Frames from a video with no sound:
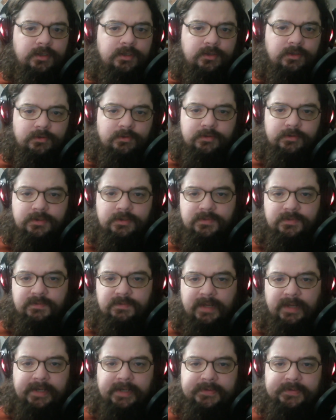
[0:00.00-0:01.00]
killed some
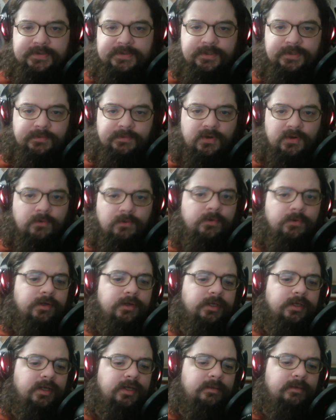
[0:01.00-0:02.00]
spiders in Mirkwood.
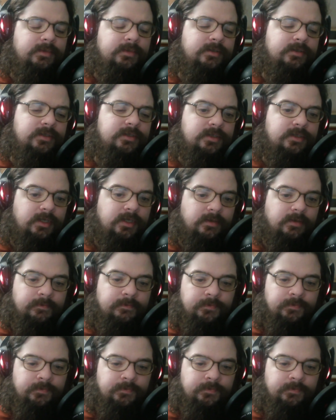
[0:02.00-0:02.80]
He named it Sting.